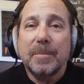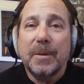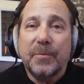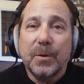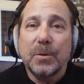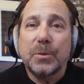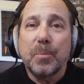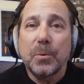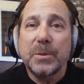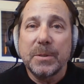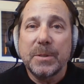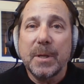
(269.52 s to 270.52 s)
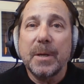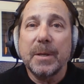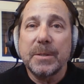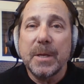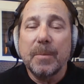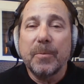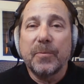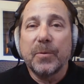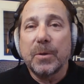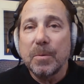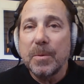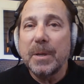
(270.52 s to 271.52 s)
if they're supposed to set an example for the
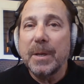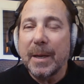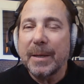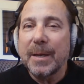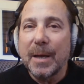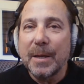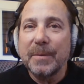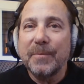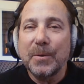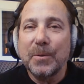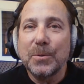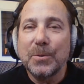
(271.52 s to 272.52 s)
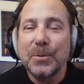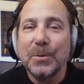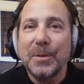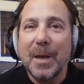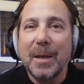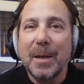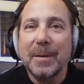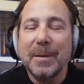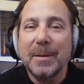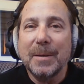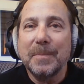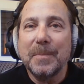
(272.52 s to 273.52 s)
community, I kind of understood that.
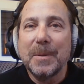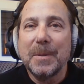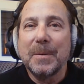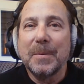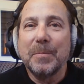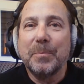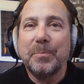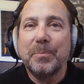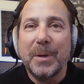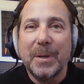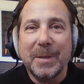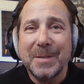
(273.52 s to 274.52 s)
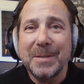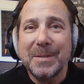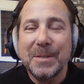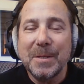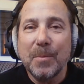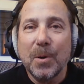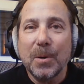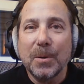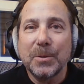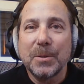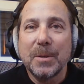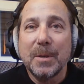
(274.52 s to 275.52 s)
But it did seem
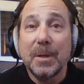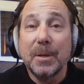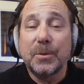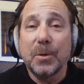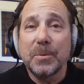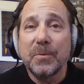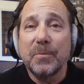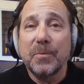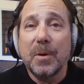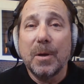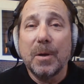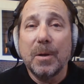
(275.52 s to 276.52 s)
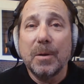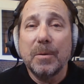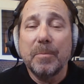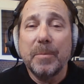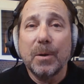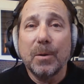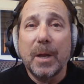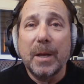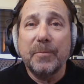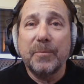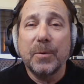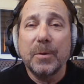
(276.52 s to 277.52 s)
harsh. In terms of Mayor
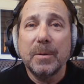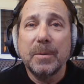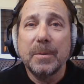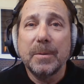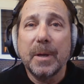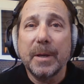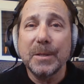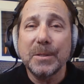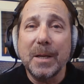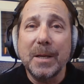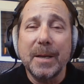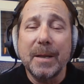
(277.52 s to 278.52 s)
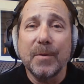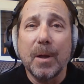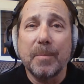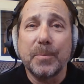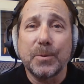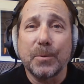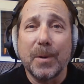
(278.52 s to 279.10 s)
Lightfoot, I guess I didn't have an opposite